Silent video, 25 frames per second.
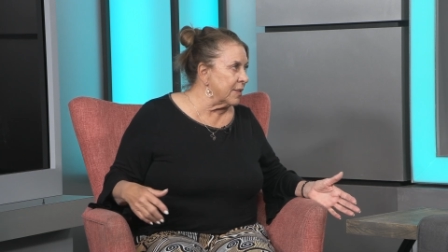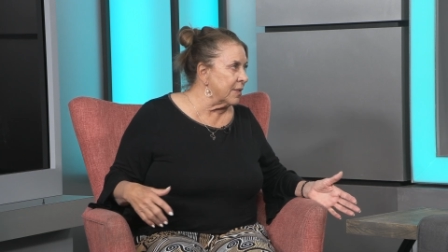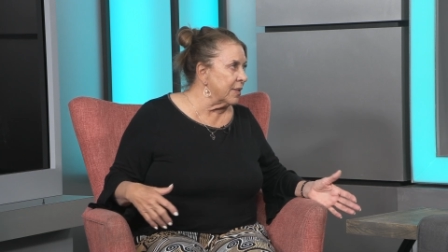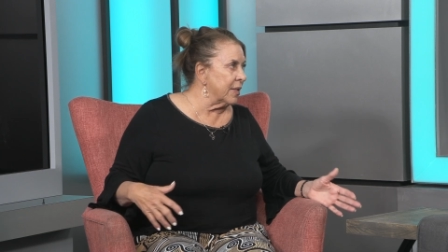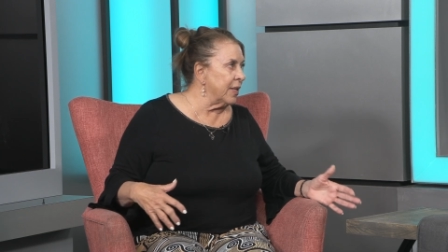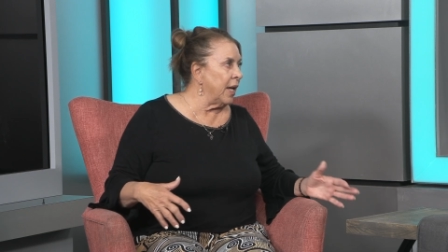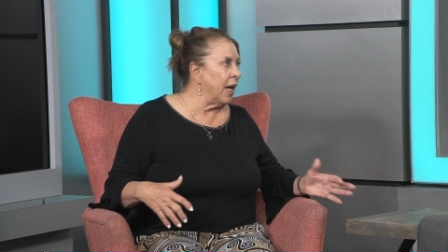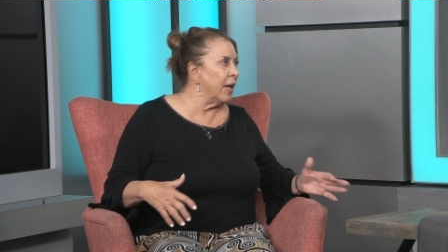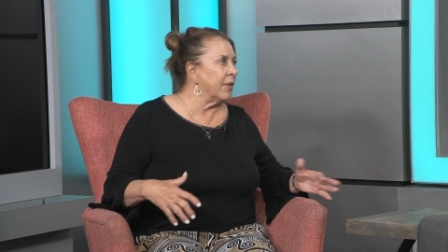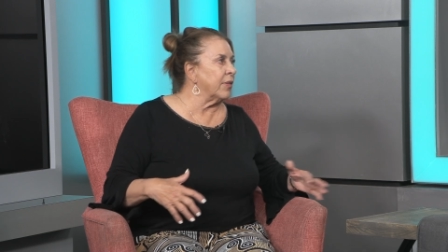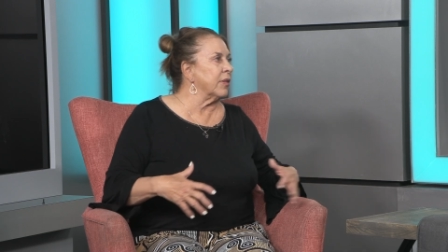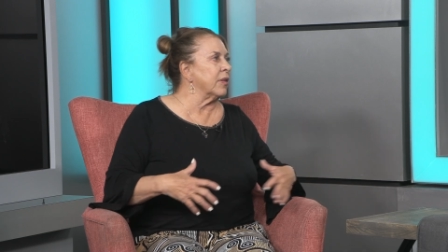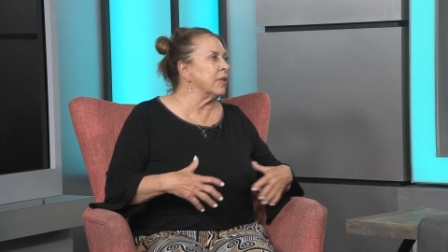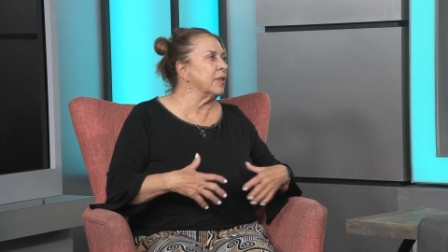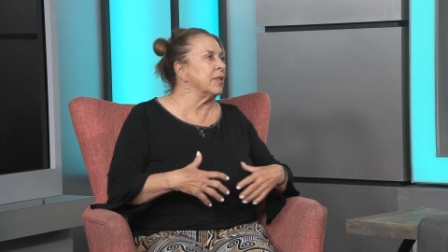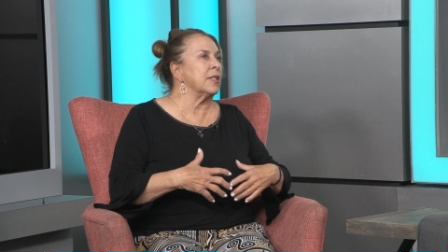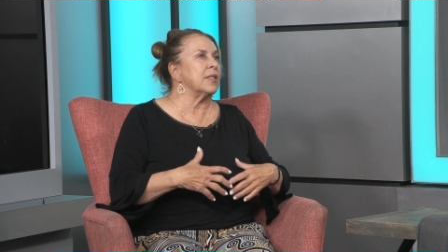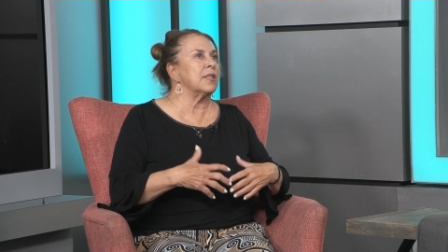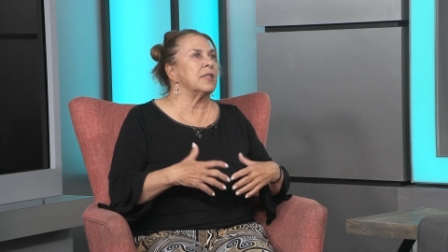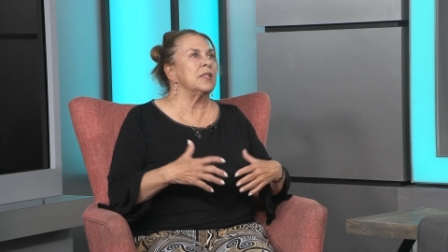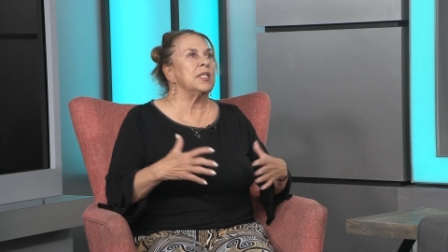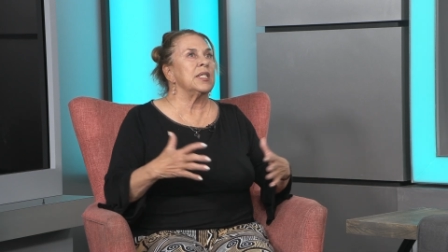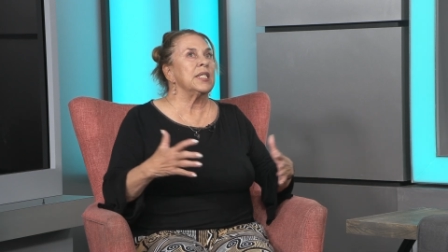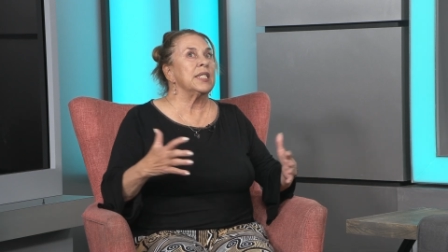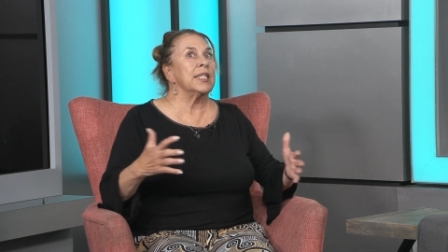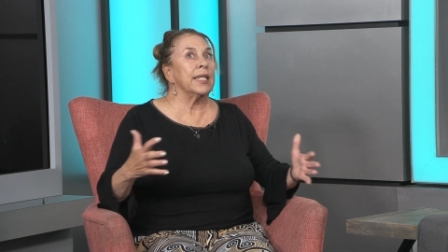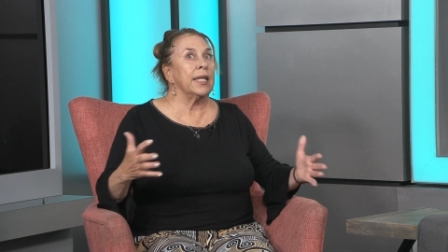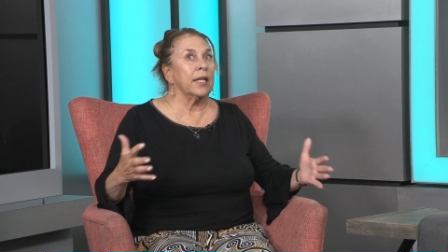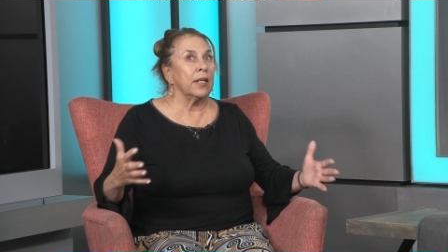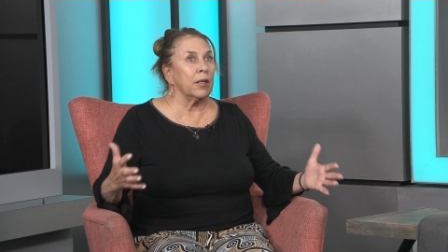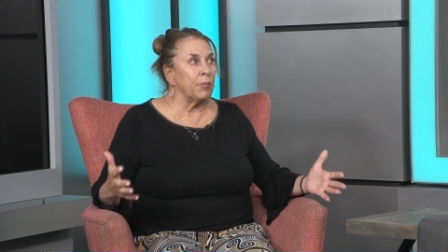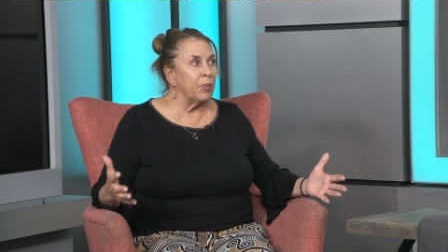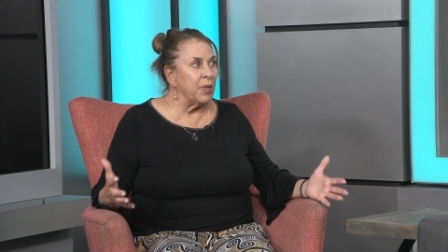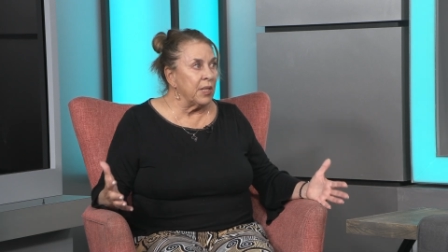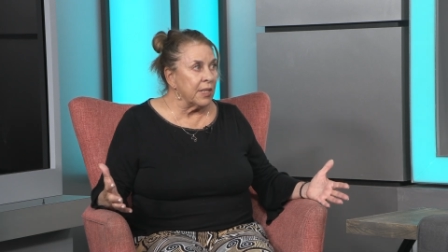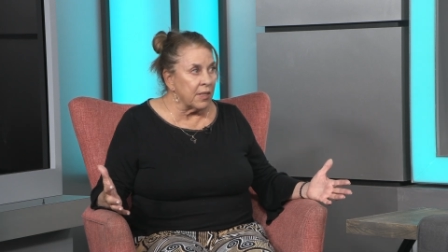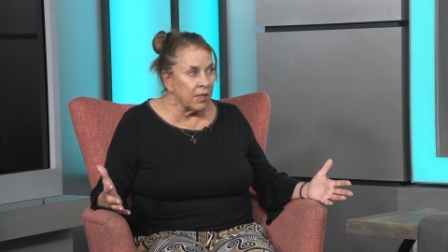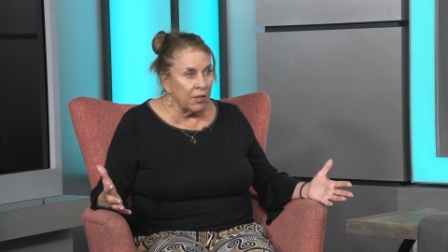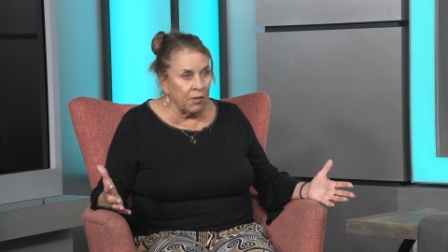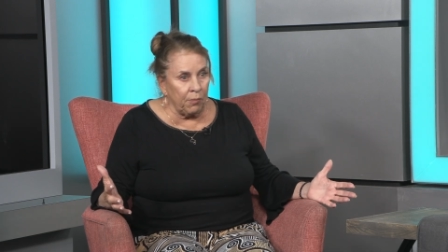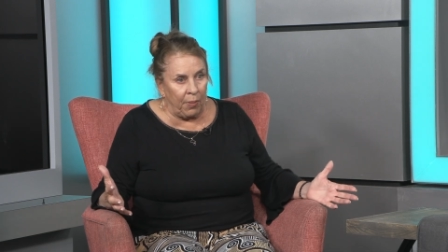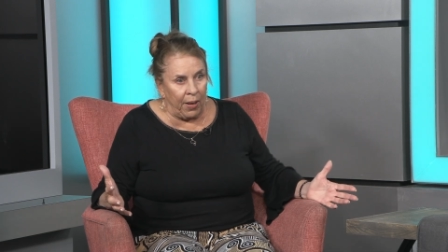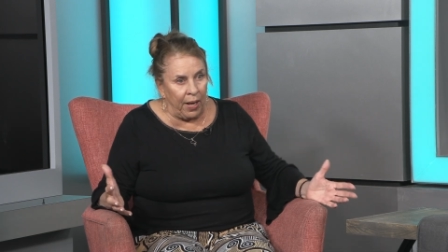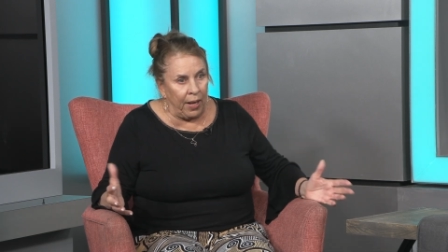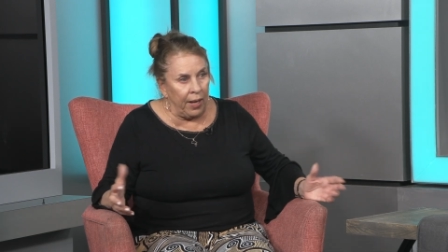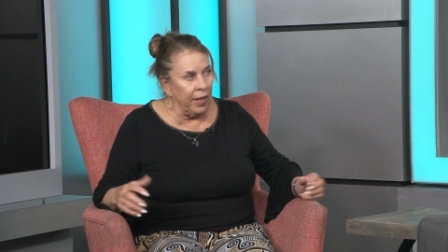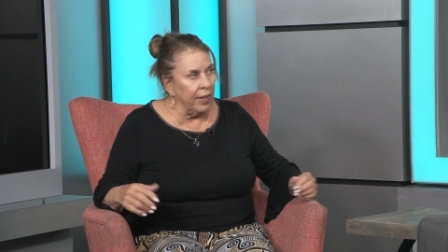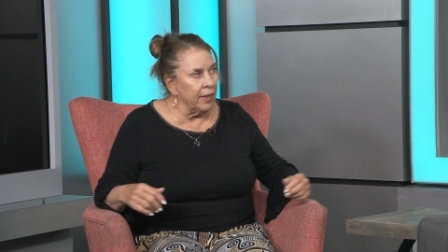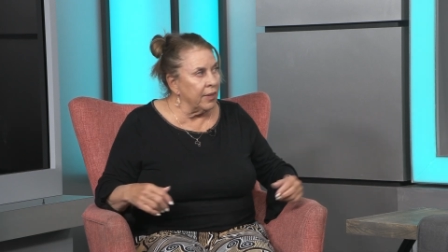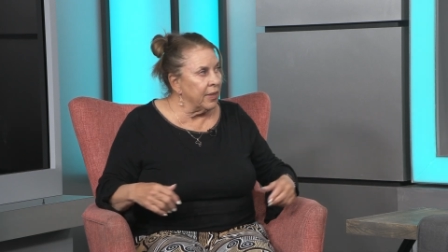The athletes need to get a piece of the pie.